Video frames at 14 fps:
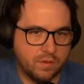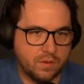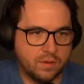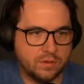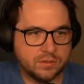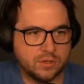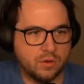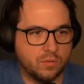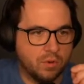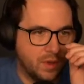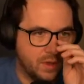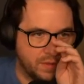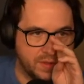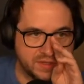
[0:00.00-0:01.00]
So
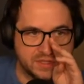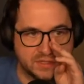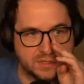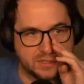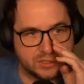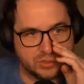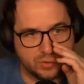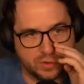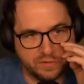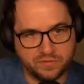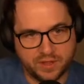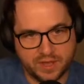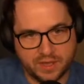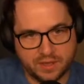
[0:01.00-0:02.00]
this is the sort of
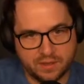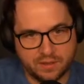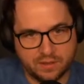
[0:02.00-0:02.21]
like